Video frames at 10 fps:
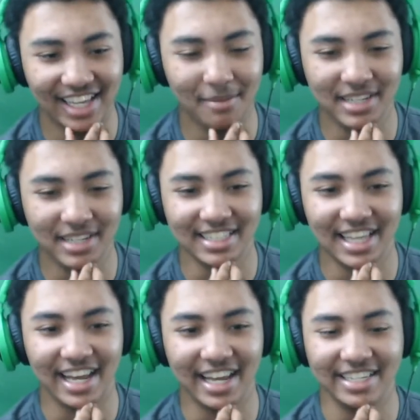update to
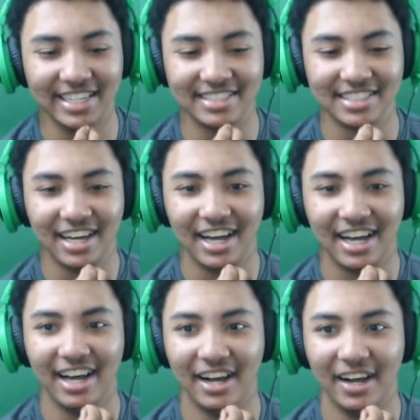that is,
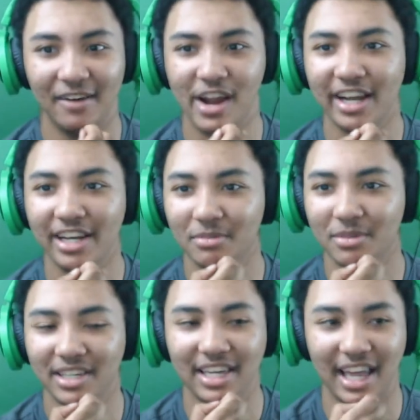
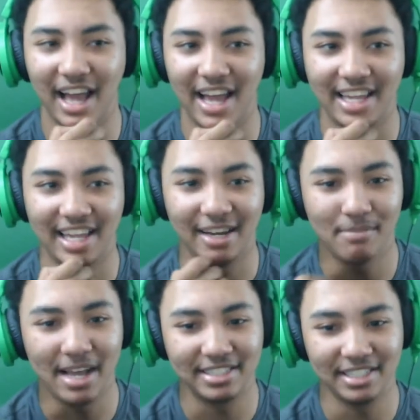randomly I get a
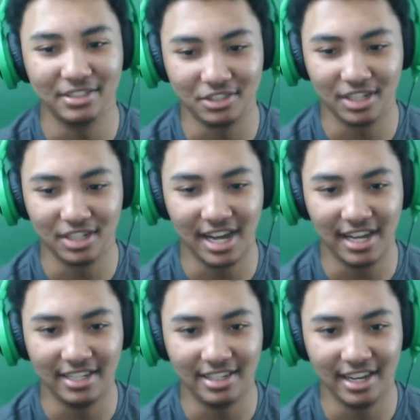message
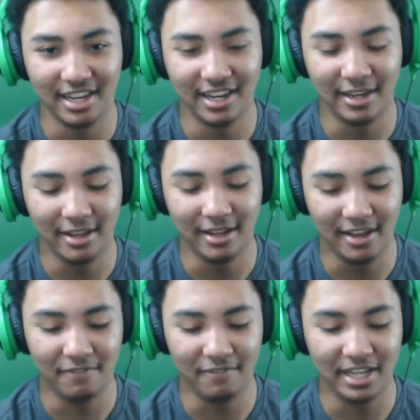on
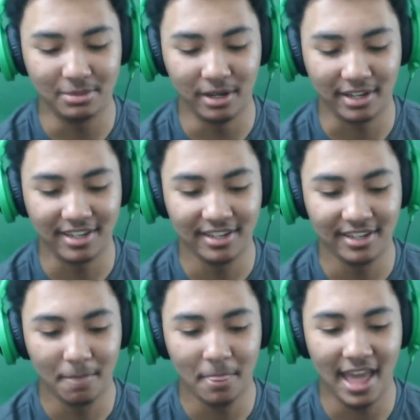Facebook,
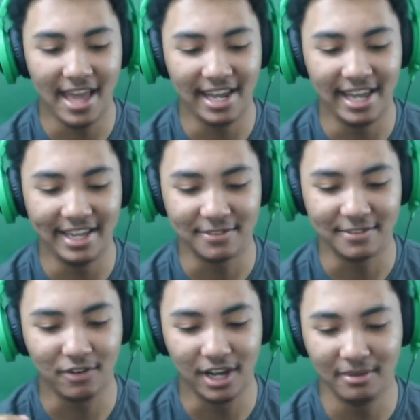and it's
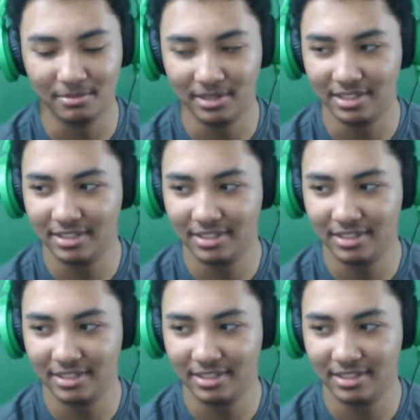from